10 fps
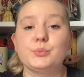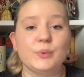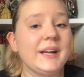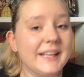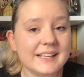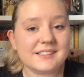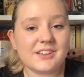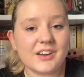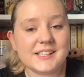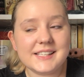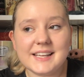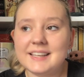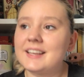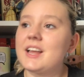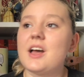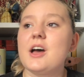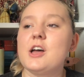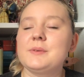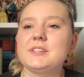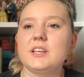really exciting.
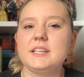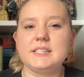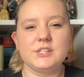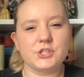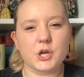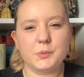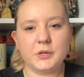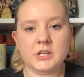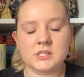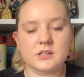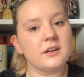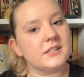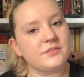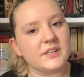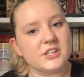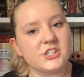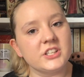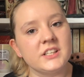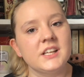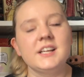Uh, it's like a dystopian science
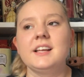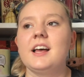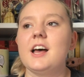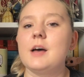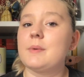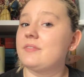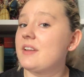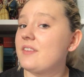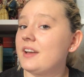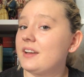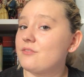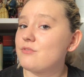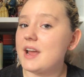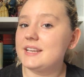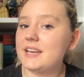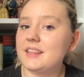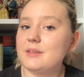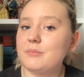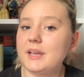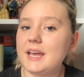fiction. Um, I've never read
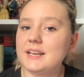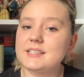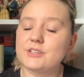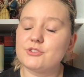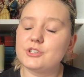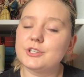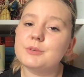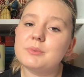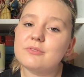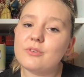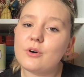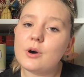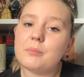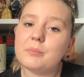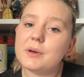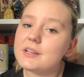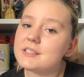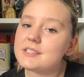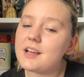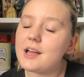anything by Alexandra Duncan before,
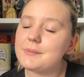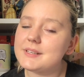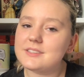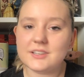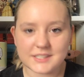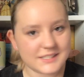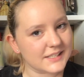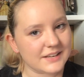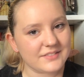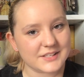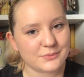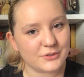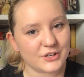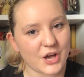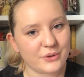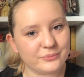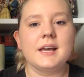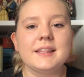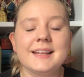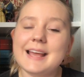but I'm excited to give this one a go.
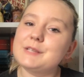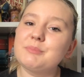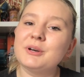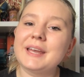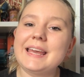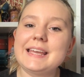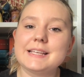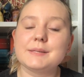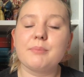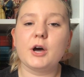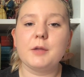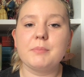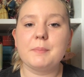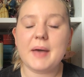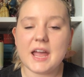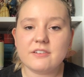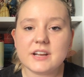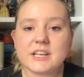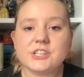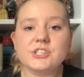The next book is Piper
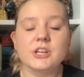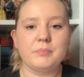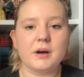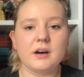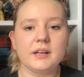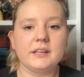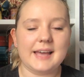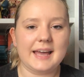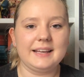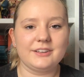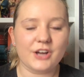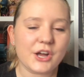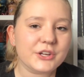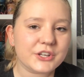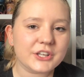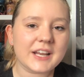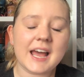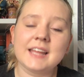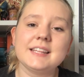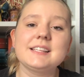Parish by Kayla Cagan,
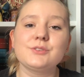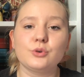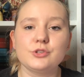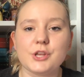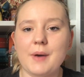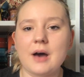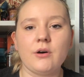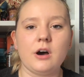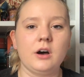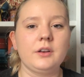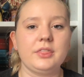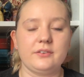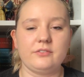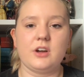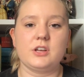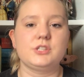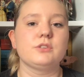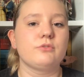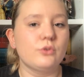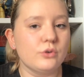and this is also out on the 1st
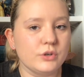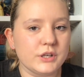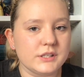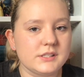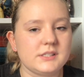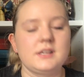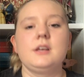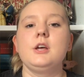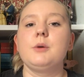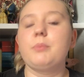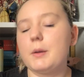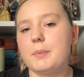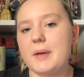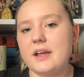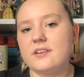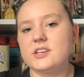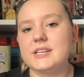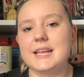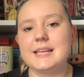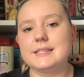of August. Piper
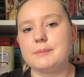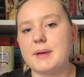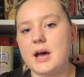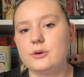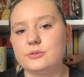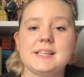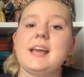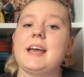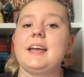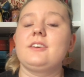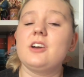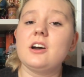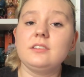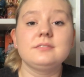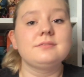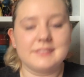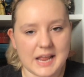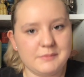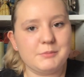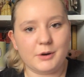Parish is about a girl
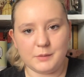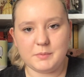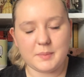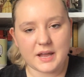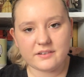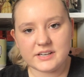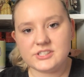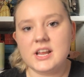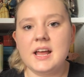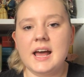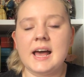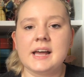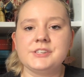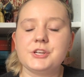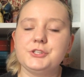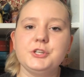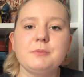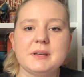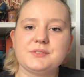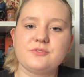named Piper Parish and her
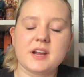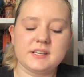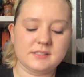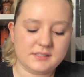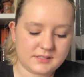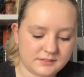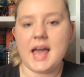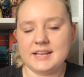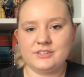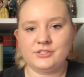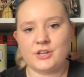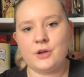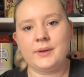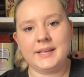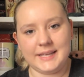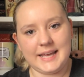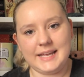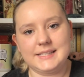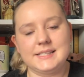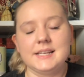two best friends, Enzo and
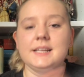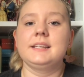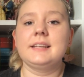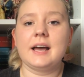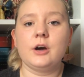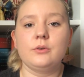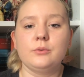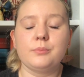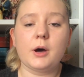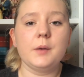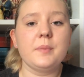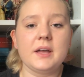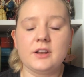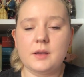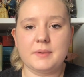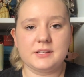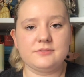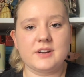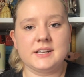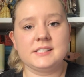Kit. Now, Piper and her
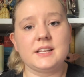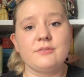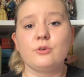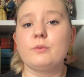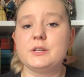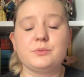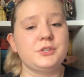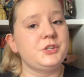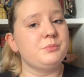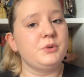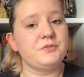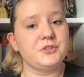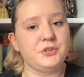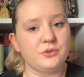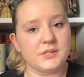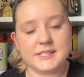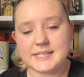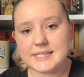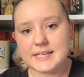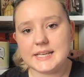best friends, they've always wanted to move to New York
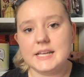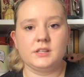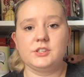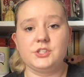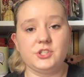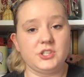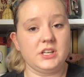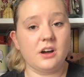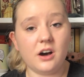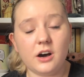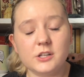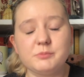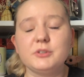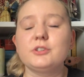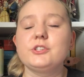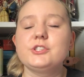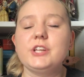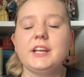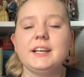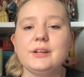City, study art, because
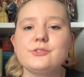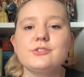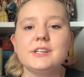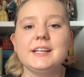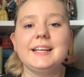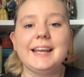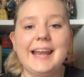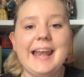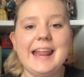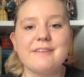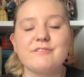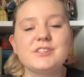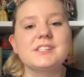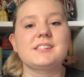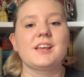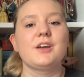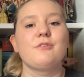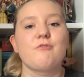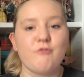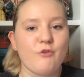she literally lives
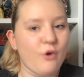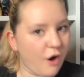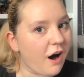for